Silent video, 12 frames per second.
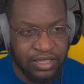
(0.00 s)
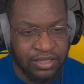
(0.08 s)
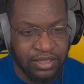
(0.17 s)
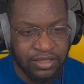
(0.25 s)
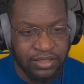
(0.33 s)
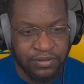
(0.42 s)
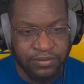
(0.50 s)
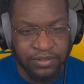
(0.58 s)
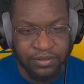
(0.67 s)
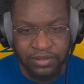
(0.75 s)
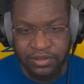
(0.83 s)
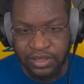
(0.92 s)
I could go for
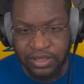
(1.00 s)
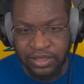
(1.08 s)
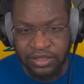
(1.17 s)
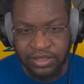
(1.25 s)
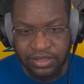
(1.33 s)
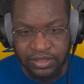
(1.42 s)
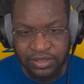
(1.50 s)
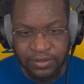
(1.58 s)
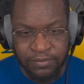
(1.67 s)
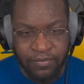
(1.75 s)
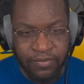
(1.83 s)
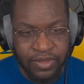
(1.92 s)
dual strike. I think that's
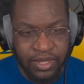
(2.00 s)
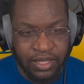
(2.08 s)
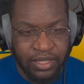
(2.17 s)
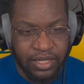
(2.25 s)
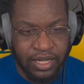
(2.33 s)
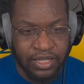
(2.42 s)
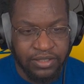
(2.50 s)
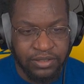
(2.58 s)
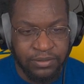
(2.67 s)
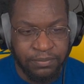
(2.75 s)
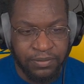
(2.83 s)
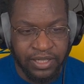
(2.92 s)
good.
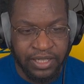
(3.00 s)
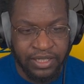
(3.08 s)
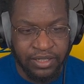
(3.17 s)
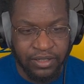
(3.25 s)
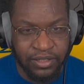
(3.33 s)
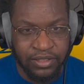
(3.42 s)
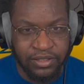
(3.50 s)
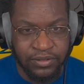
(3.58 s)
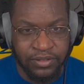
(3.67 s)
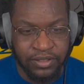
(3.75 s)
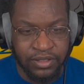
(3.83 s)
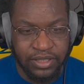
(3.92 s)
After you play an
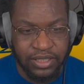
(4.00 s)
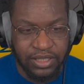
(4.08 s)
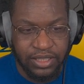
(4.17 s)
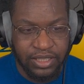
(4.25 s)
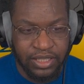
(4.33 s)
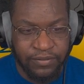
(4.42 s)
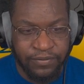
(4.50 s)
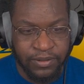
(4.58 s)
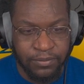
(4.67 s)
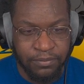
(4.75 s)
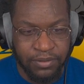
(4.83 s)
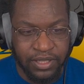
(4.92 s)
archer, give
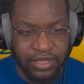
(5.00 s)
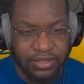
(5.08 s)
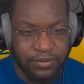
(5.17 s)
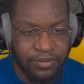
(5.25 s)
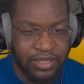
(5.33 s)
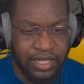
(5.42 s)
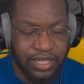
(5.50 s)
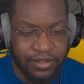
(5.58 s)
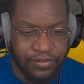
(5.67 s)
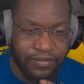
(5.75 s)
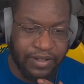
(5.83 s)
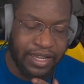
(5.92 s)
it +1
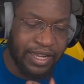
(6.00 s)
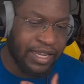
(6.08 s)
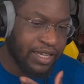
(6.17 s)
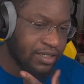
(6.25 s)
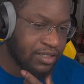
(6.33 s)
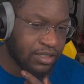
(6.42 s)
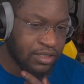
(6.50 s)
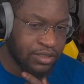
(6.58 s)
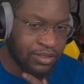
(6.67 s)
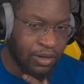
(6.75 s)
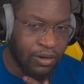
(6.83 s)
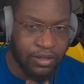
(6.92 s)
health and
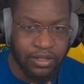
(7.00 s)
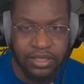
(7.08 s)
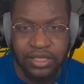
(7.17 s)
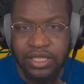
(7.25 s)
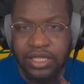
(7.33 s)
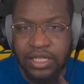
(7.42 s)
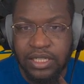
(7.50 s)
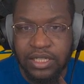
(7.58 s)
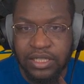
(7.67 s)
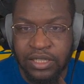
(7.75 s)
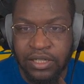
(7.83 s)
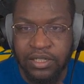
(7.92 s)
guard.
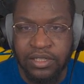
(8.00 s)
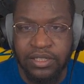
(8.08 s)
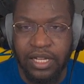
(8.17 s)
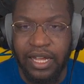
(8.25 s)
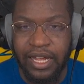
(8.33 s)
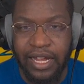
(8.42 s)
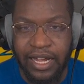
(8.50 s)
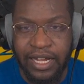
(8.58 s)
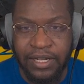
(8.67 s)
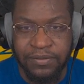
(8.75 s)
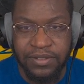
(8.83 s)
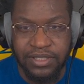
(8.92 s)
Guard
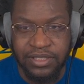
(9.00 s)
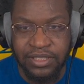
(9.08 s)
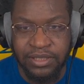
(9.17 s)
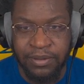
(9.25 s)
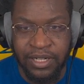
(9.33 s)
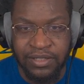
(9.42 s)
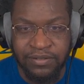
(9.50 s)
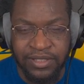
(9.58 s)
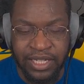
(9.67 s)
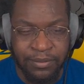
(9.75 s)
halves the amount of